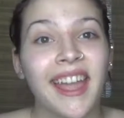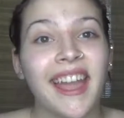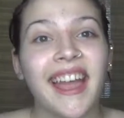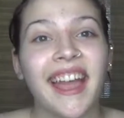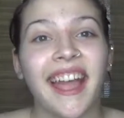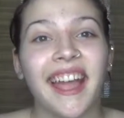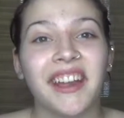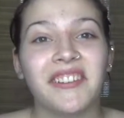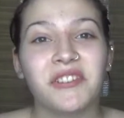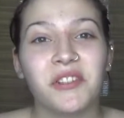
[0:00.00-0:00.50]

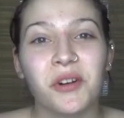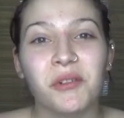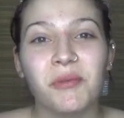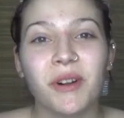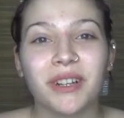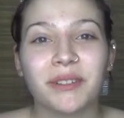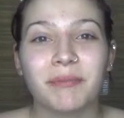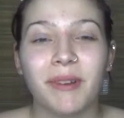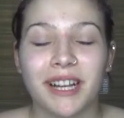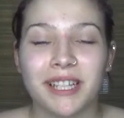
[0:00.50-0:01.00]
Hey everyone,
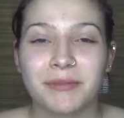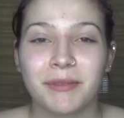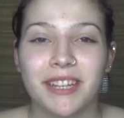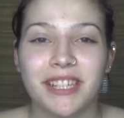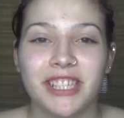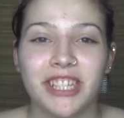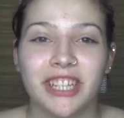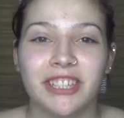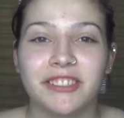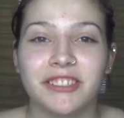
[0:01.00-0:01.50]
welcome back to my
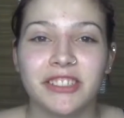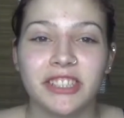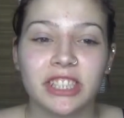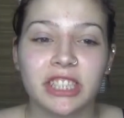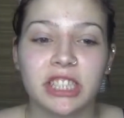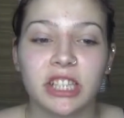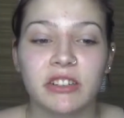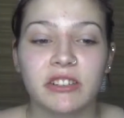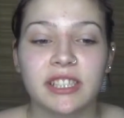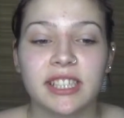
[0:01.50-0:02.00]
channel.
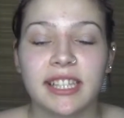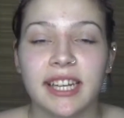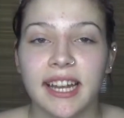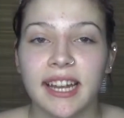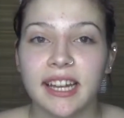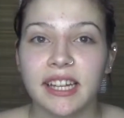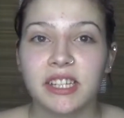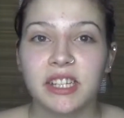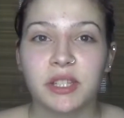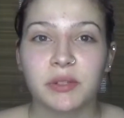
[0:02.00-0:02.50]
So
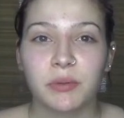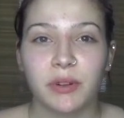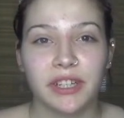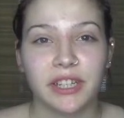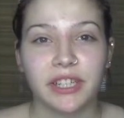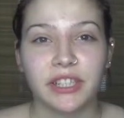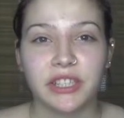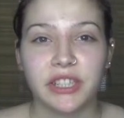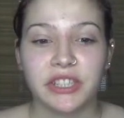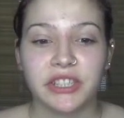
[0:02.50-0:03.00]
today I just
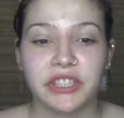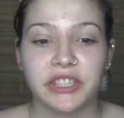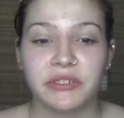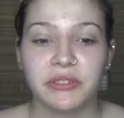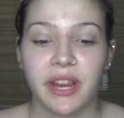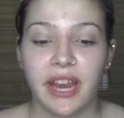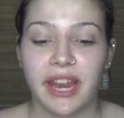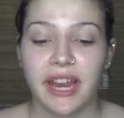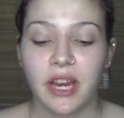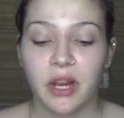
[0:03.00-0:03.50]
wanted to
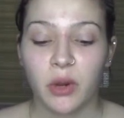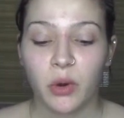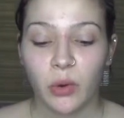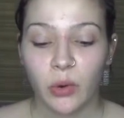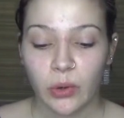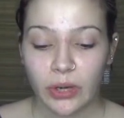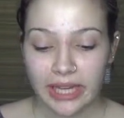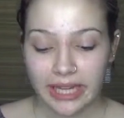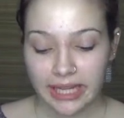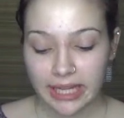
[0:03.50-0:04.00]
do a
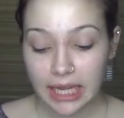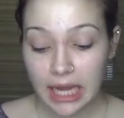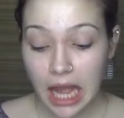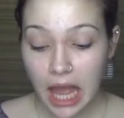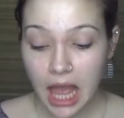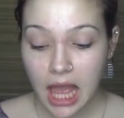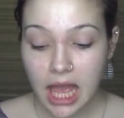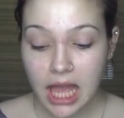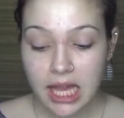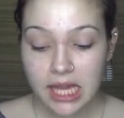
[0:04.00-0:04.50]
quick
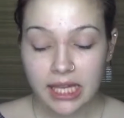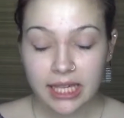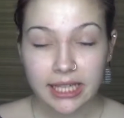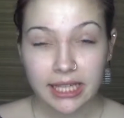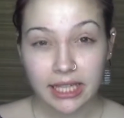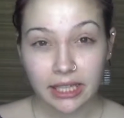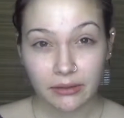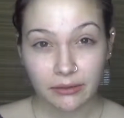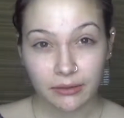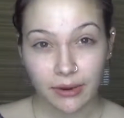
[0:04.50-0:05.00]

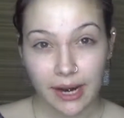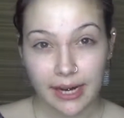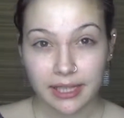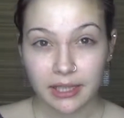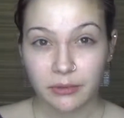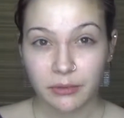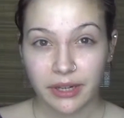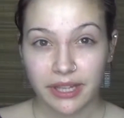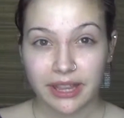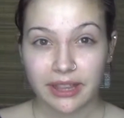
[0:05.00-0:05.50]
get
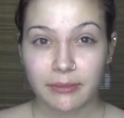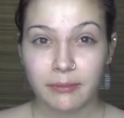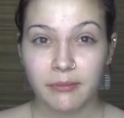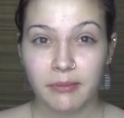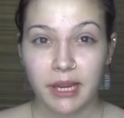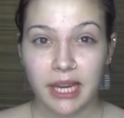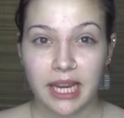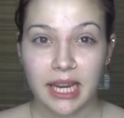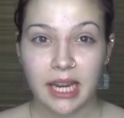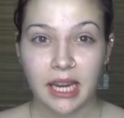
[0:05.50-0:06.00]
ready with
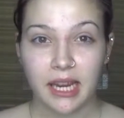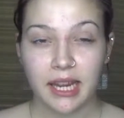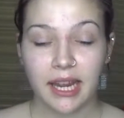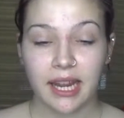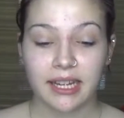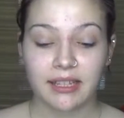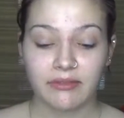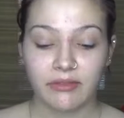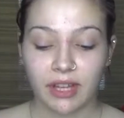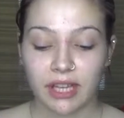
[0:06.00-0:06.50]
me
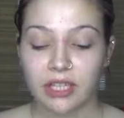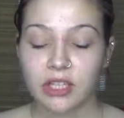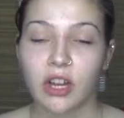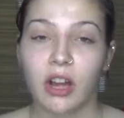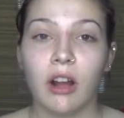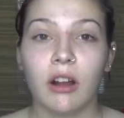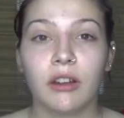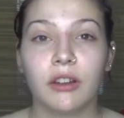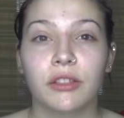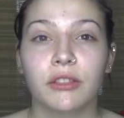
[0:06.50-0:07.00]
kind of like
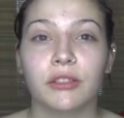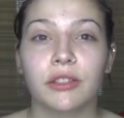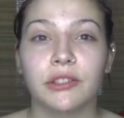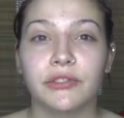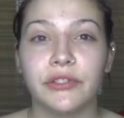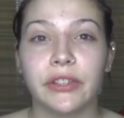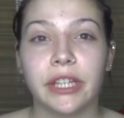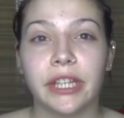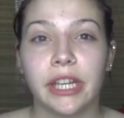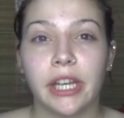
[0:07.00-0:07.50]
talk
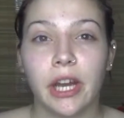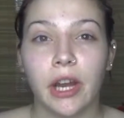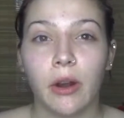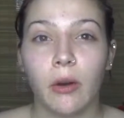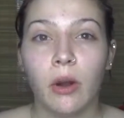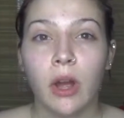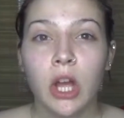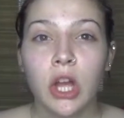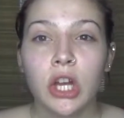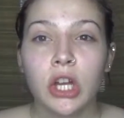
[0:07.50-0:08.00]
through
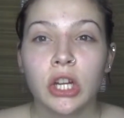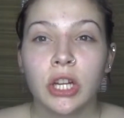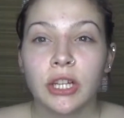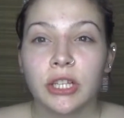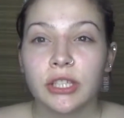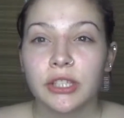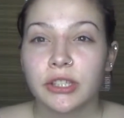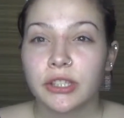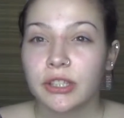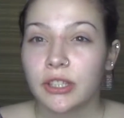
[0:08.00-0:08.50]
video.
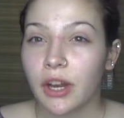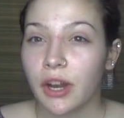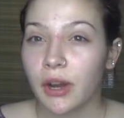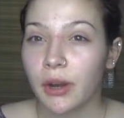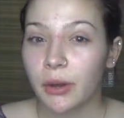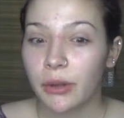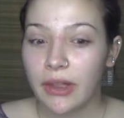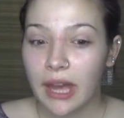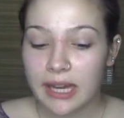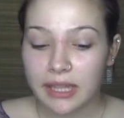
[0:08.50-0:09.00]

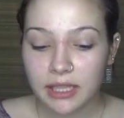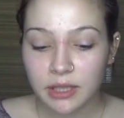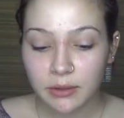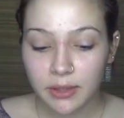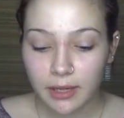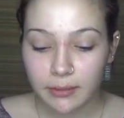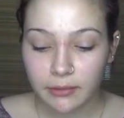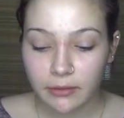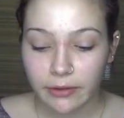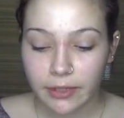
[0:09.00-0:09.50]
So that is
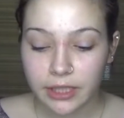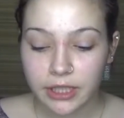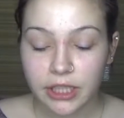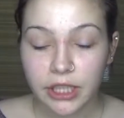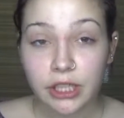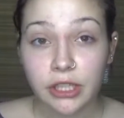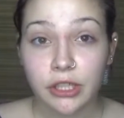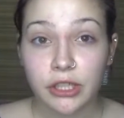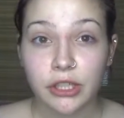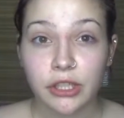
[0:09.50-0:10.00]
what I'm going
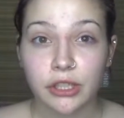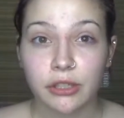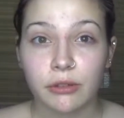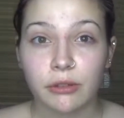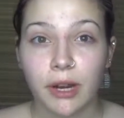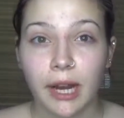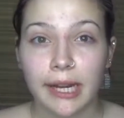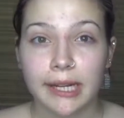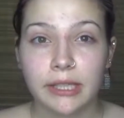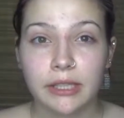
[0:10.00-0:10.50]
to
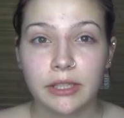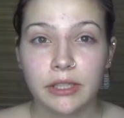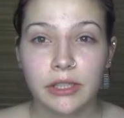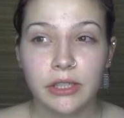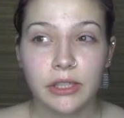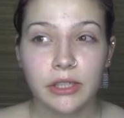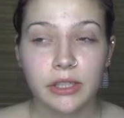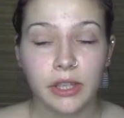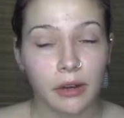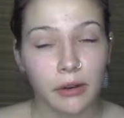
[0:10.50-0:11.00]
do. I
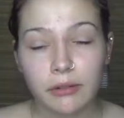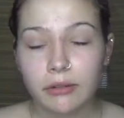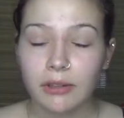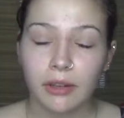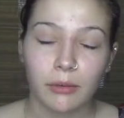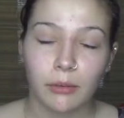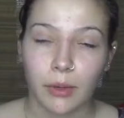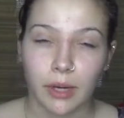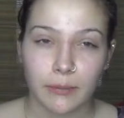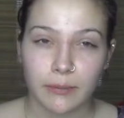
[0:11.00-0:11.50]
don't
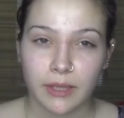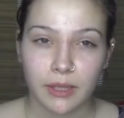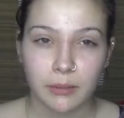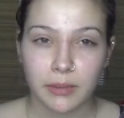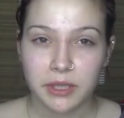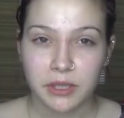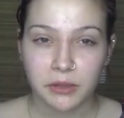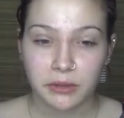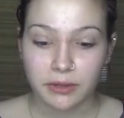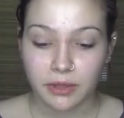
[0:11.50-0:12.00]
know what I'm going to
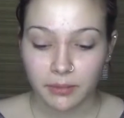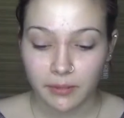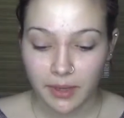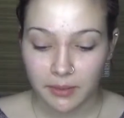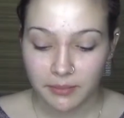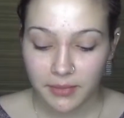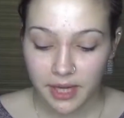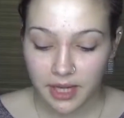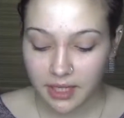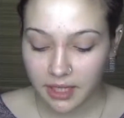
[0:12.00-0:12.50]
be doing with my
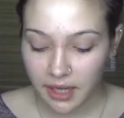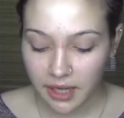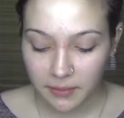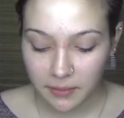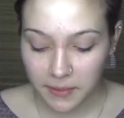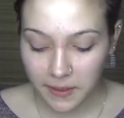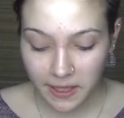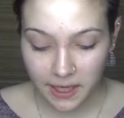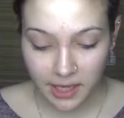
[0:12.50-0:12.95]
makeup.